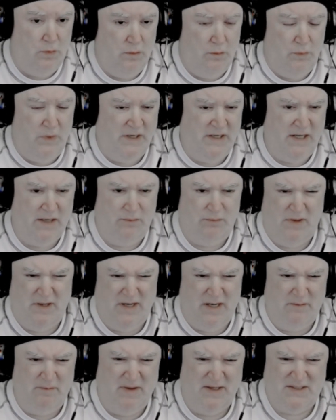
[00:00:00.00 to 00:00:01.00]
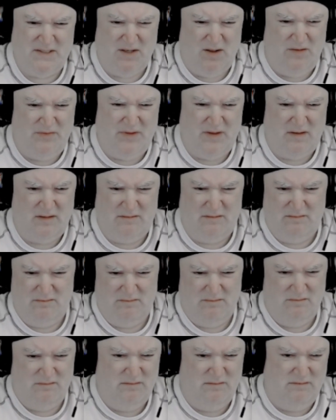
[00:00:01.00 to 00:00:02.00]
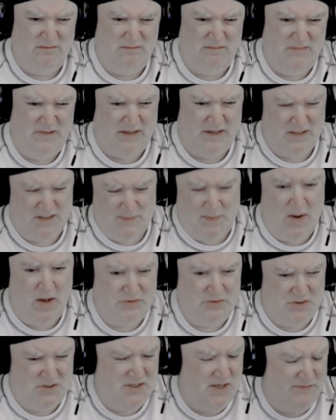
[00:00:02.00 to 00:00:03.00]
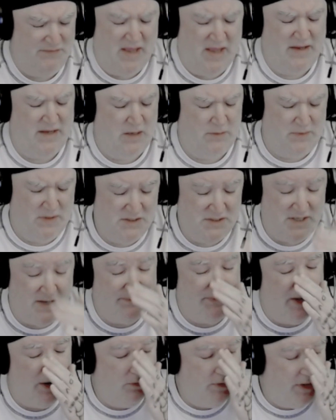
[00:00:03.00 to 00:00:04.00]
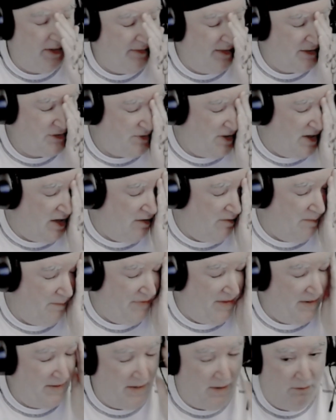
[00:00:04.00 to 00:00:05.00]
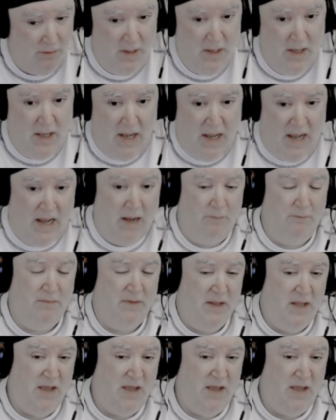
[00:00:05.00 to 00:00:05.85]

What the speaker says: We did miss all the sponsor stuff. Yeah, we skipped that. Okay, that's right. I remember that now.